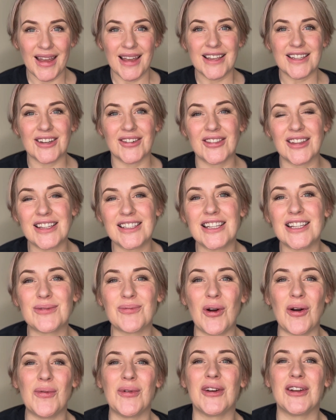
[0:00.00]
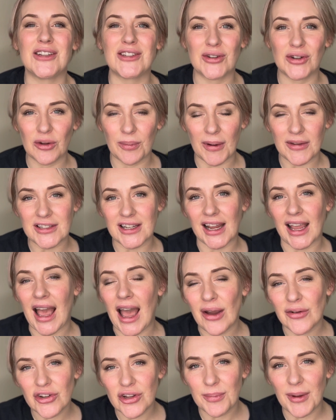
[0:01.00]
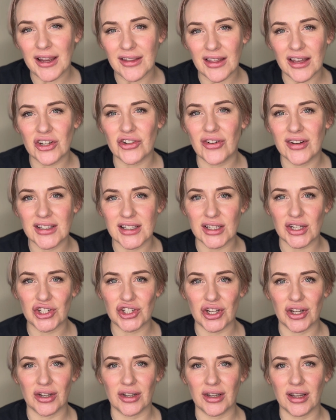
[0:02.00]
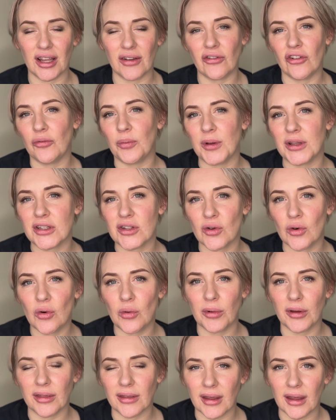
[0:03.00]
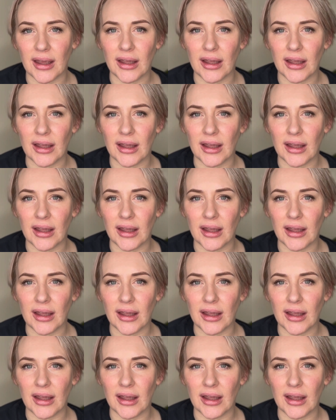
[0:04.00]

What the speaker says: So this is what we're going to talk about today. How do you make that transition if you've been taught with